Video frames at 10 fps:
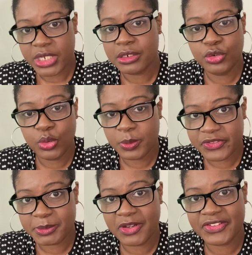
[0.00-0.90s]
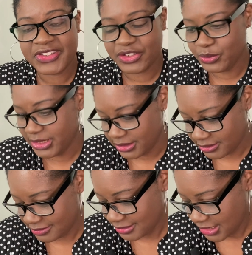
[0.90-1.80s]
going with some content
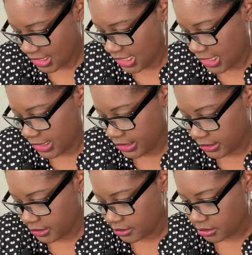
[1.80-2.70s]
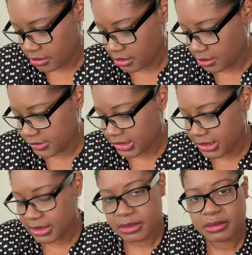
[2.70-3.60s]
creators. And I was
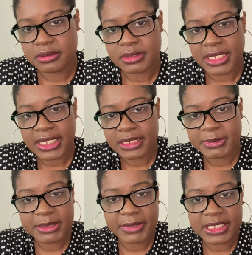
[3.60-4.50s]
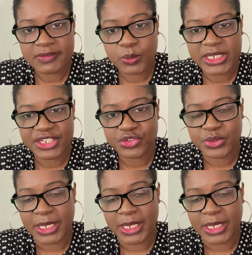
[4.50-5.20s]
like, I gotta make my giveaway entry.